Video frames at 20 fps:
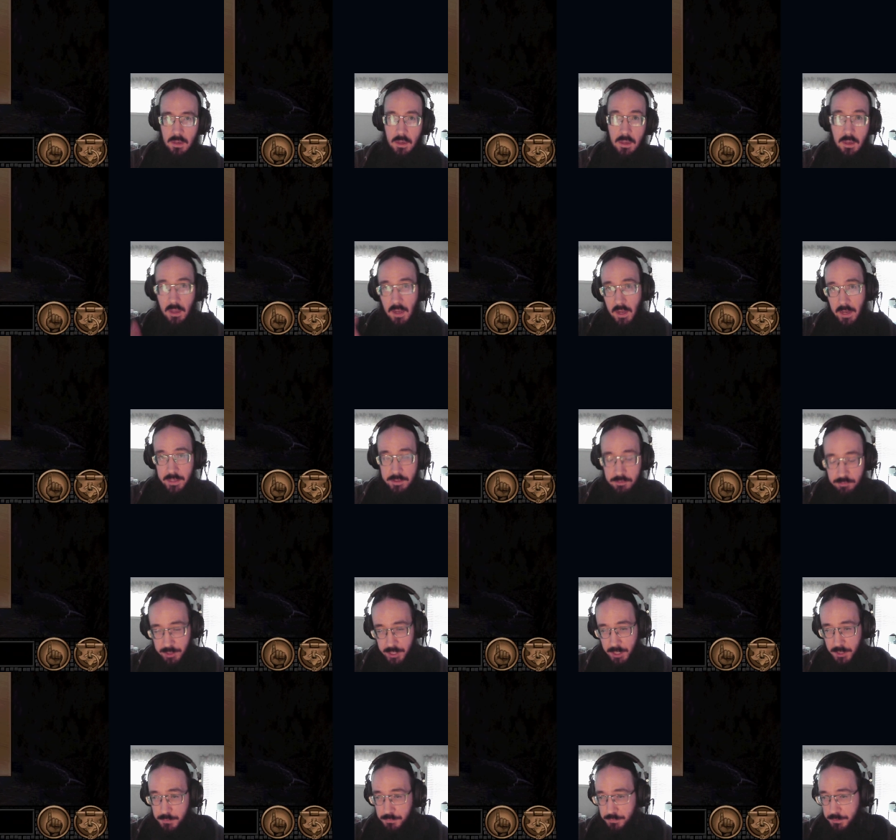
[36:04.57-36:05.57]
Hi,
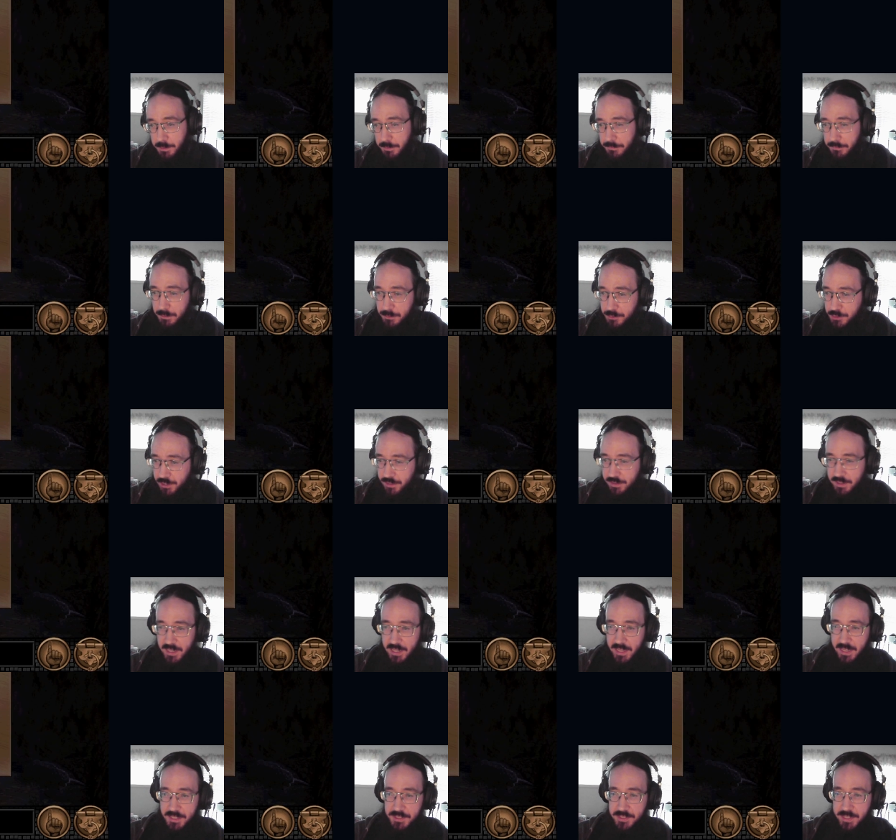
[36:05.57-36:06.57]
Renault from the future.
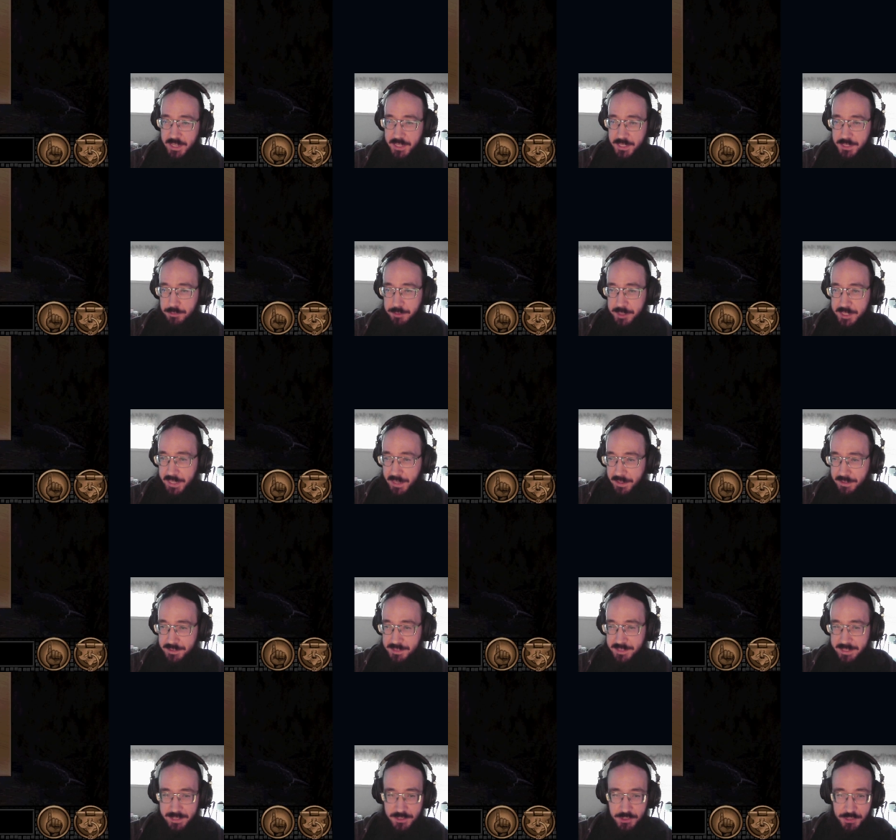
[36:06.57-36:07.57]
I decided to retake
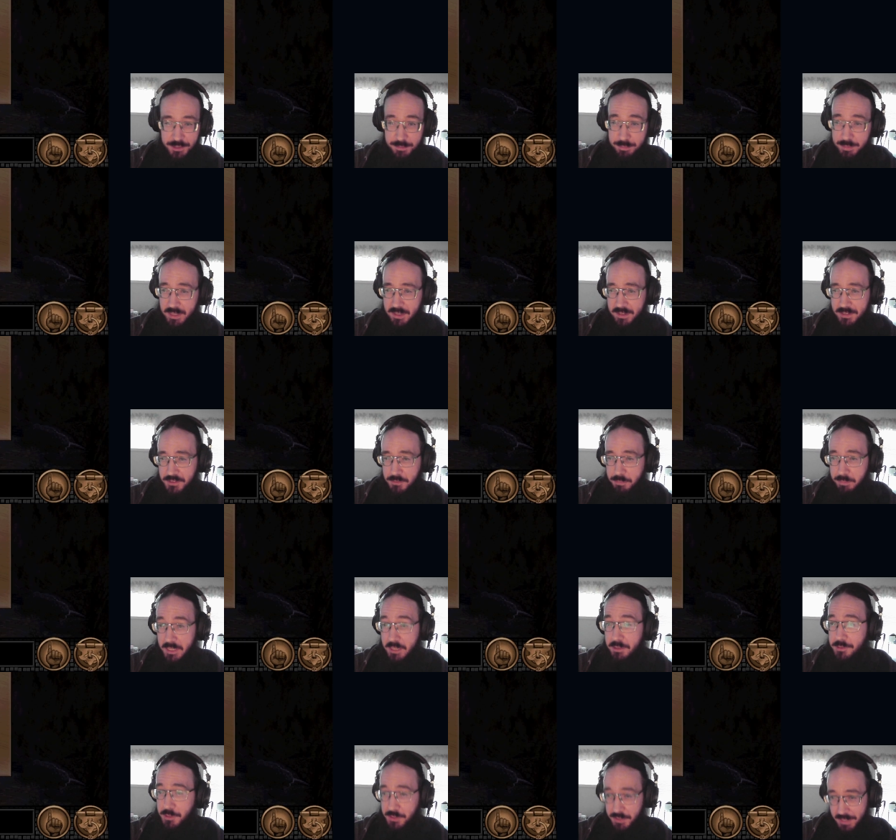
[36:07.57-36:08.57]
this section because
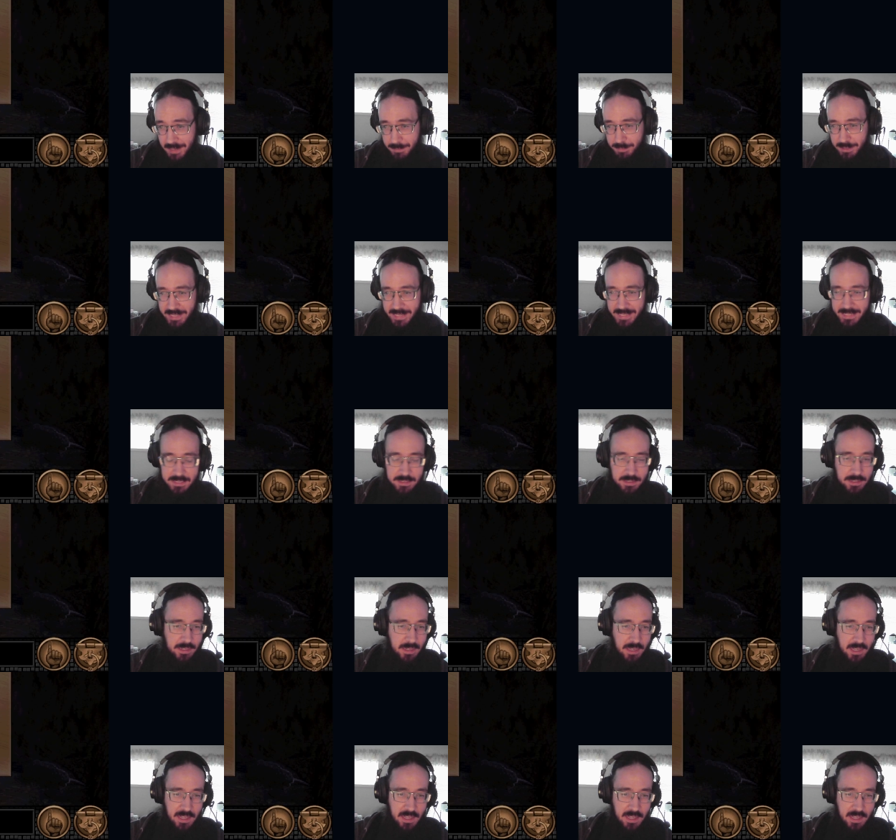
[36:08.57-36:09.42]
Minos is complicated,